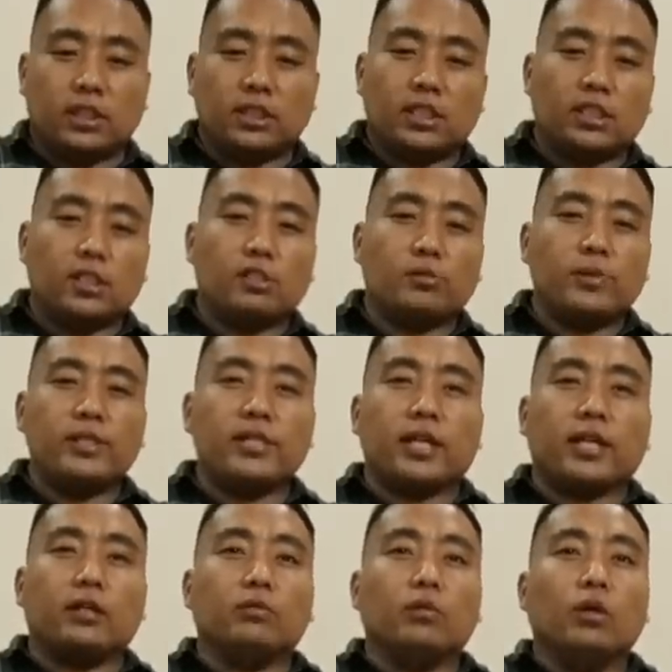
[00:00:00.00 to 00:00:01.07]
decision has been
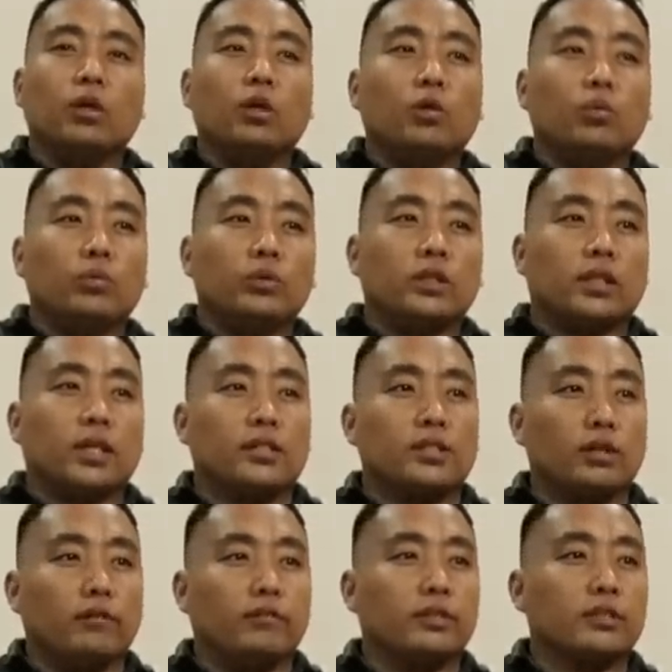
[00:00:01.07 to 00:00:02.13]
taken with the
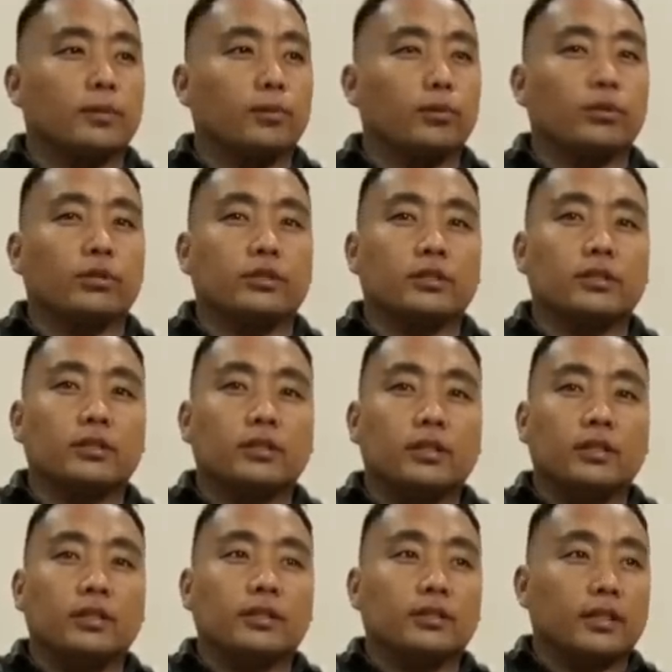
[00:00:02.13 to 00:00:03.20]
consent of the supporters.
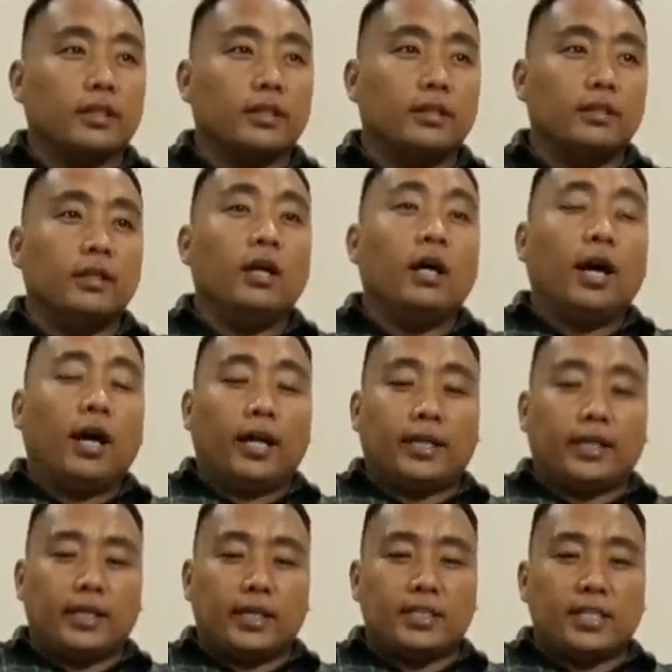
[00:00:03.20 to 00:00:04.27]
I
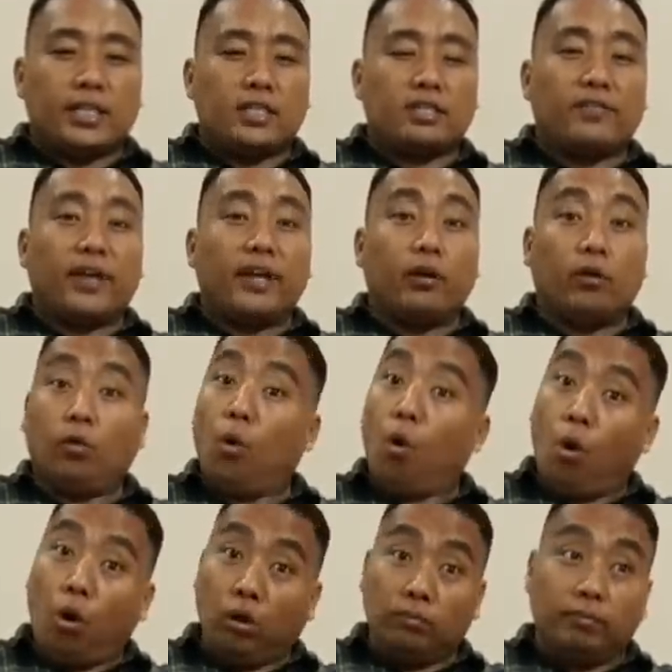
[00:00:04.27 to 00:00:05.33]
cannot satisfy
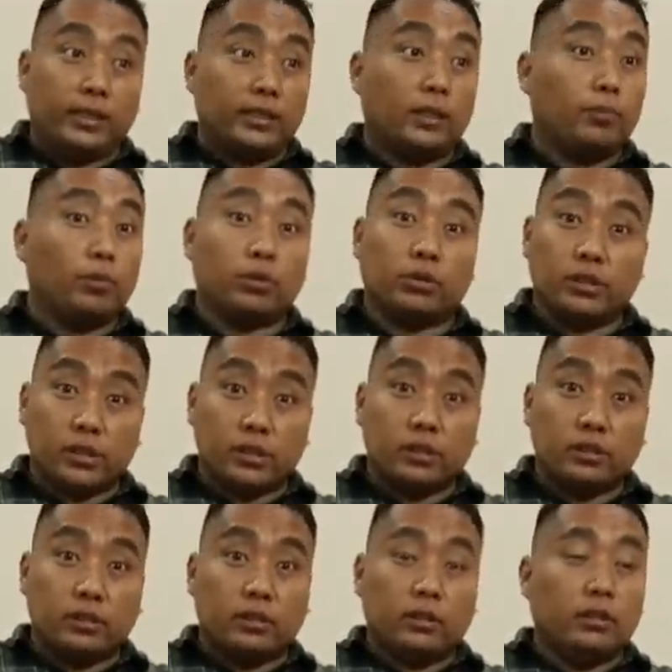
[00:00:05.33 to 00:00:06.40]
all my supporters,
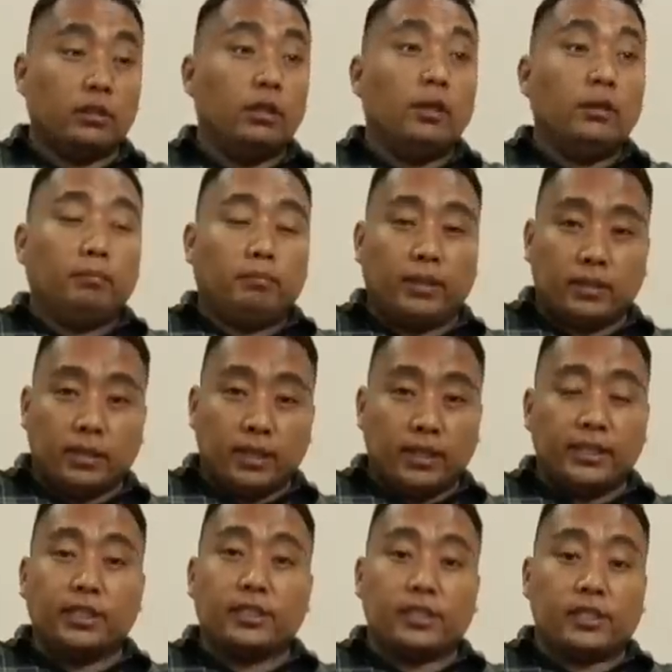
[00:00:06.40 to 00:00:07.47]
but the
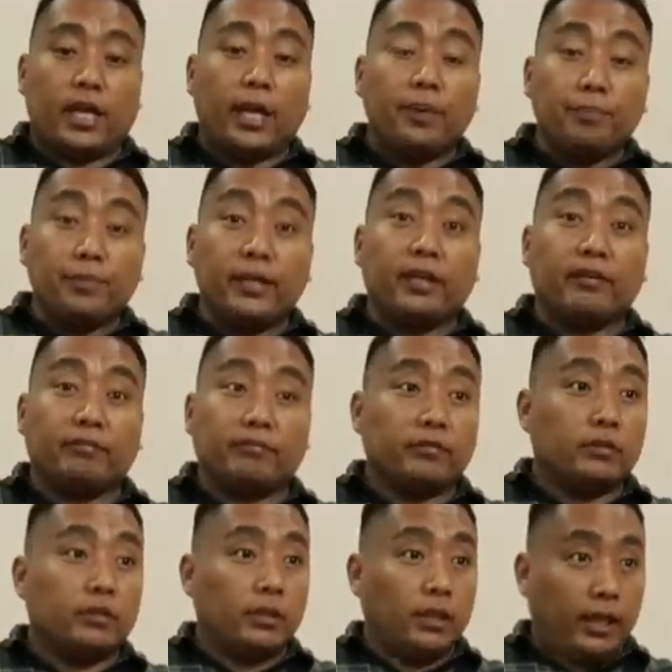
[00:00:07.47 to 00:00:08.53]
leaders, NPF,
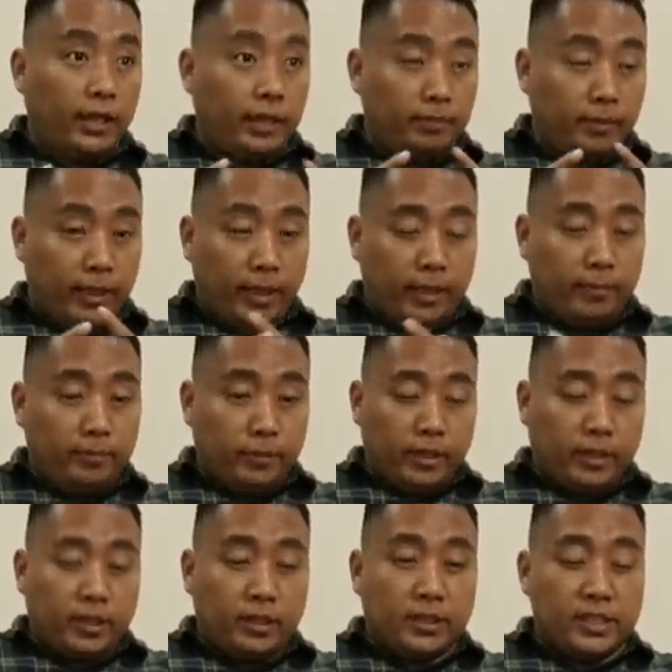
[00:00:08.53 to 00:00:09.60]
I am
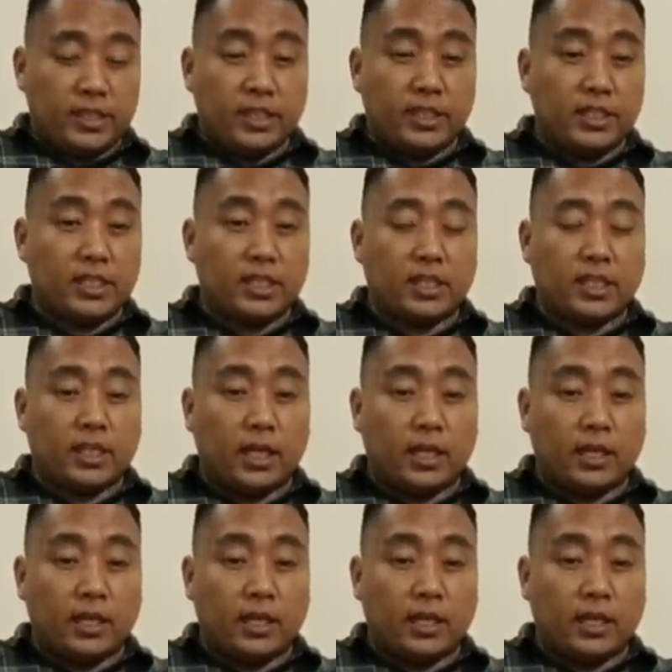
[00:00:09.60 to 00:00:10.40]
contesting this